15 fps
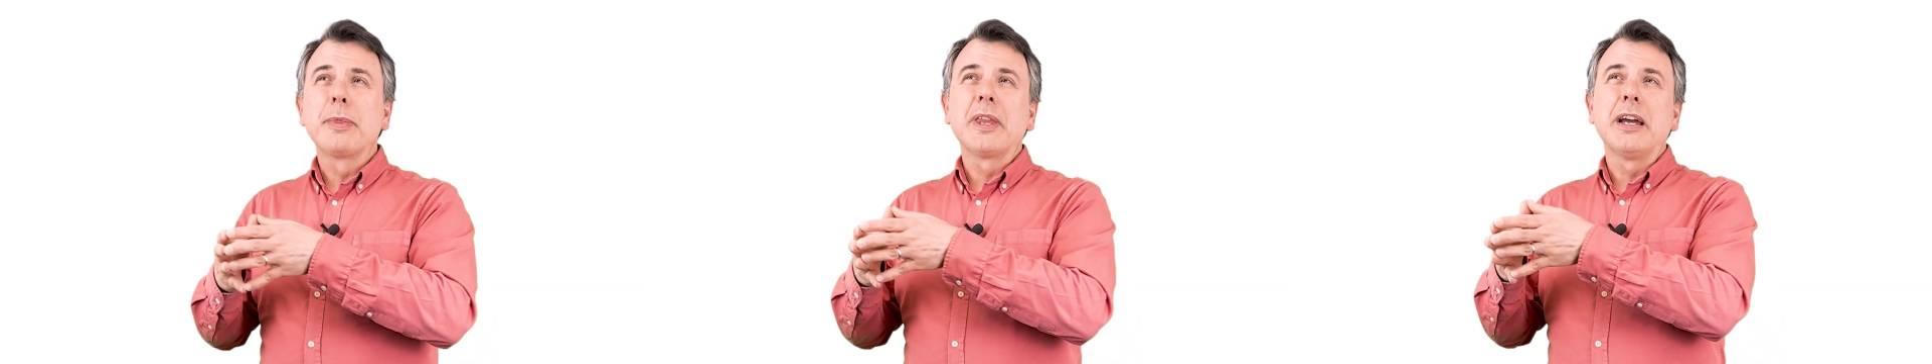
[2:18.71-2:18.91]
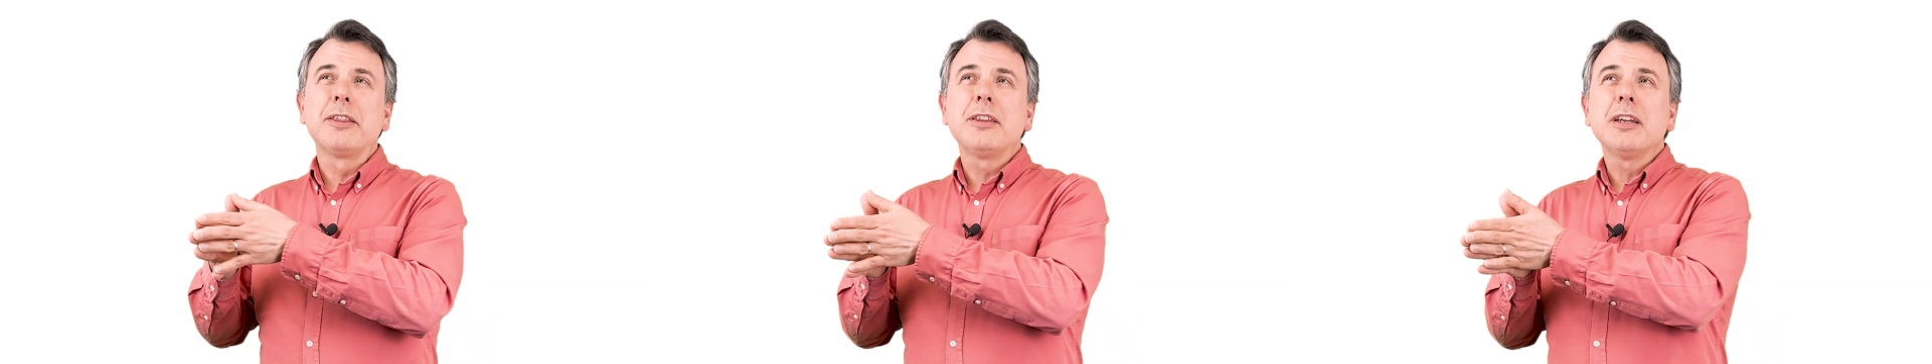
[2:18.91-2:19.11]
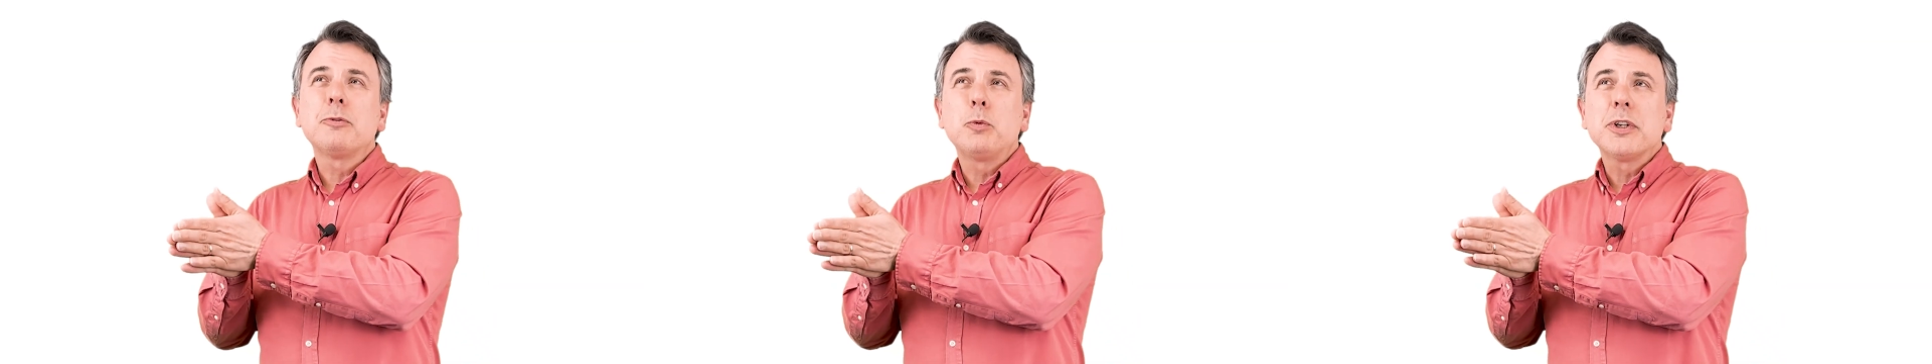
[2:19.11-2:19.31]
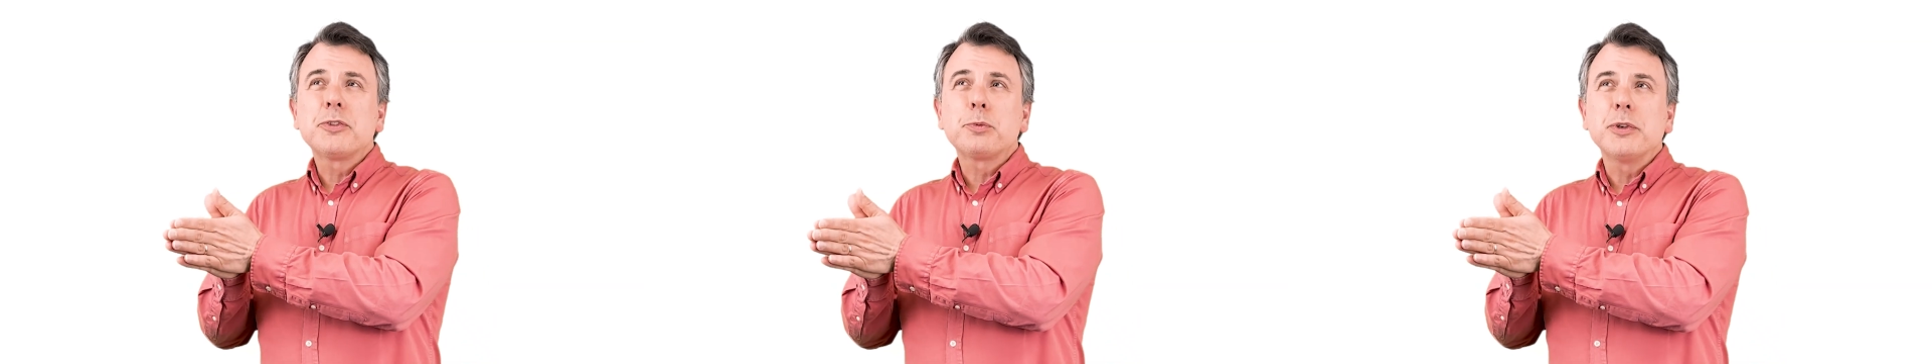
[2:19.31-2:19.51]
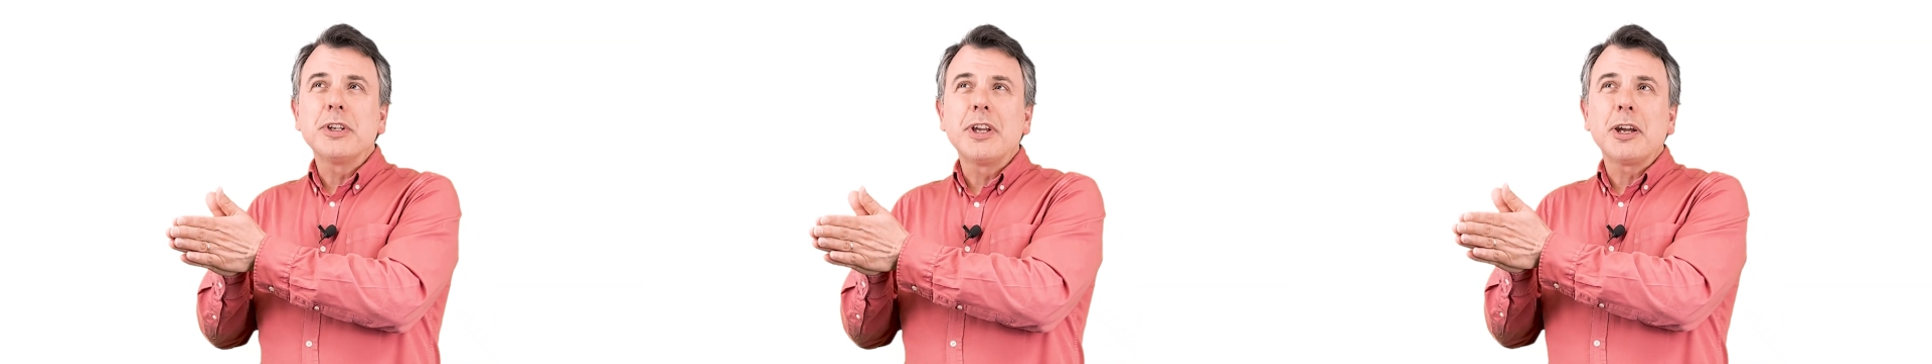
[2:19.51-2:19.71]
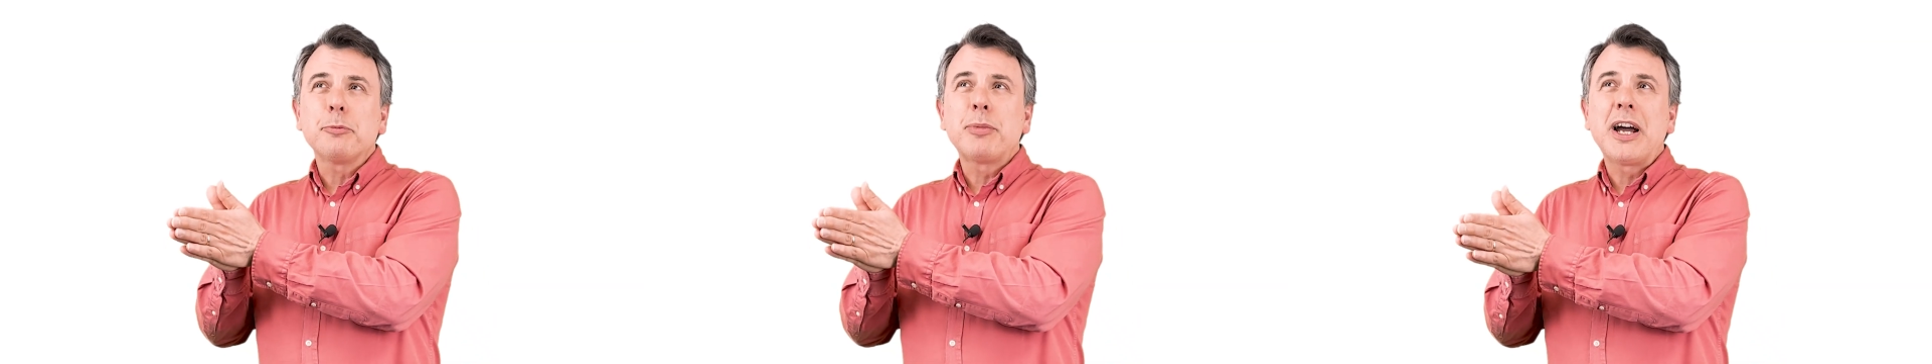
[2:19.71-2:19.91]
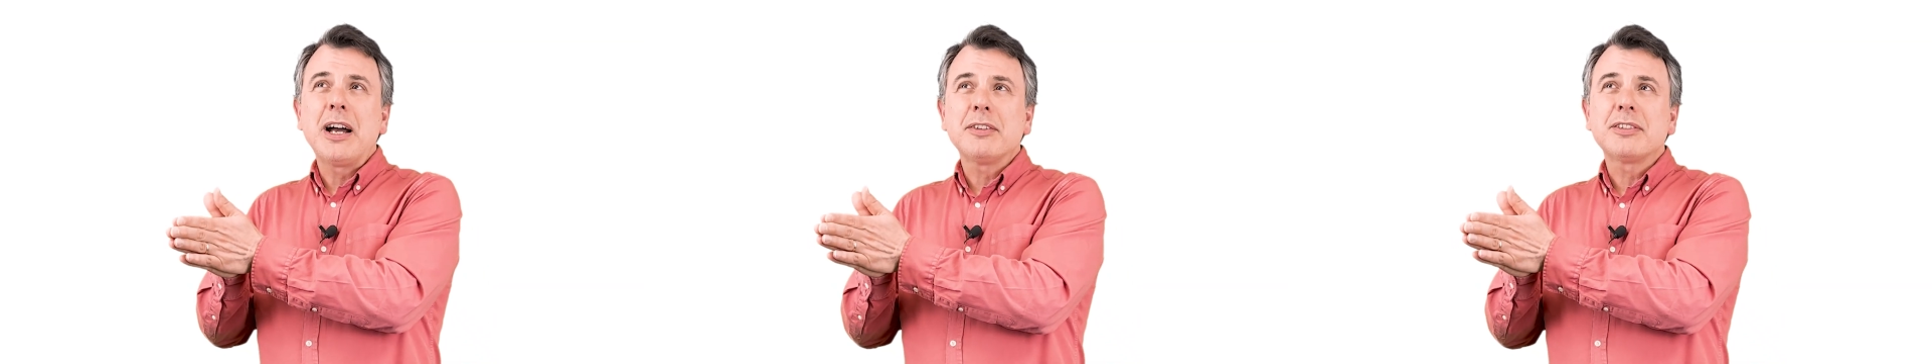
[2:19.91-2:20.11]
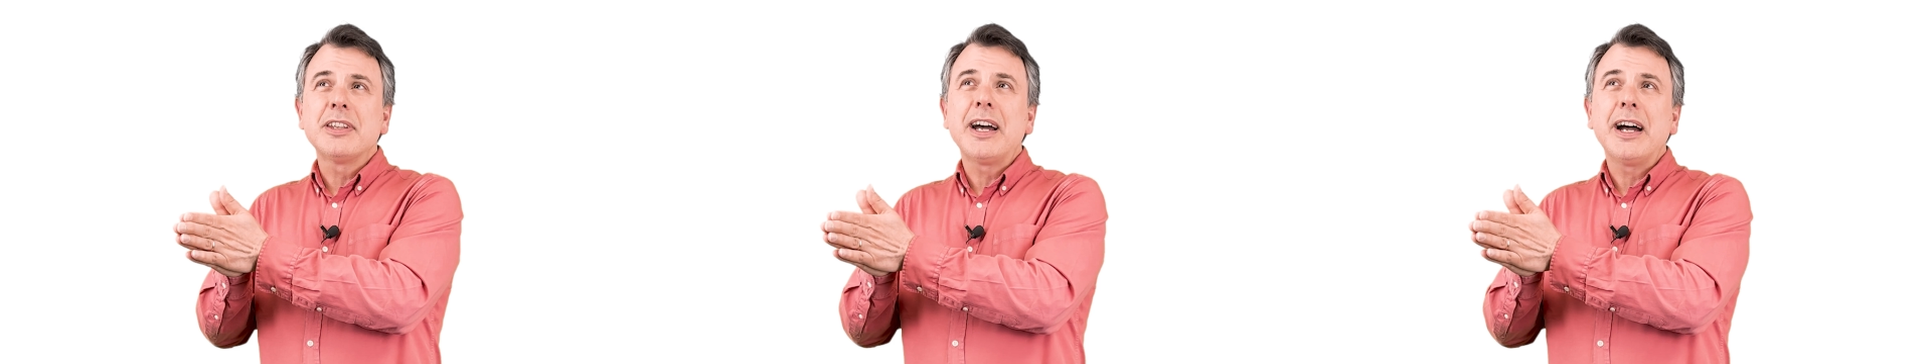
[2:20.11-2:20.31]
I think once we get
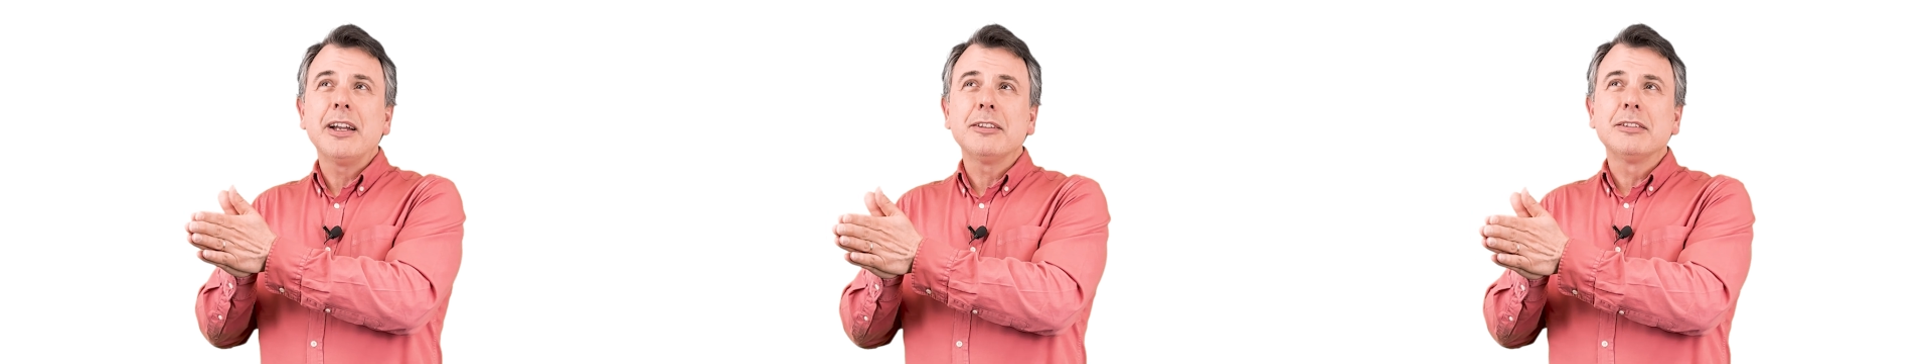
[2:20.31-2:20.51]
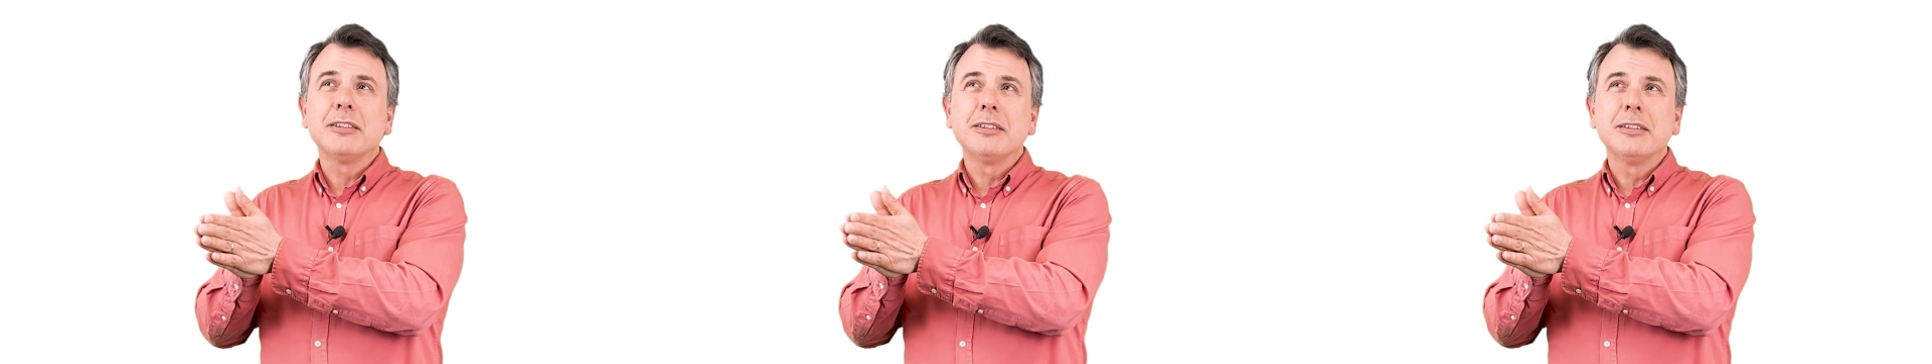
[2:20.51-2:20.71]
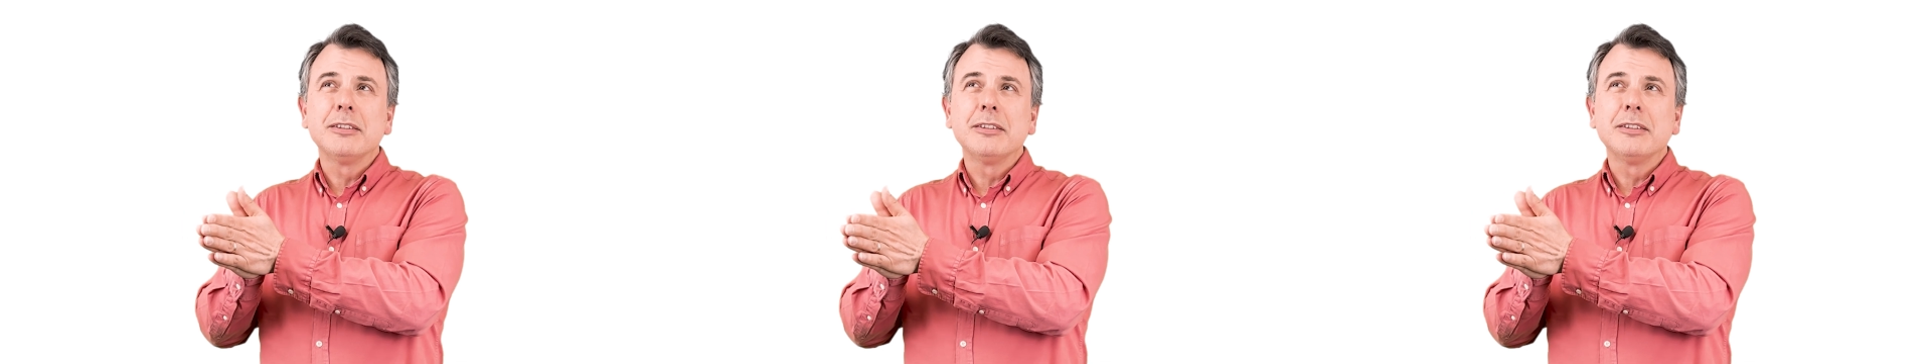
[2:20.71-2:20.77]
past that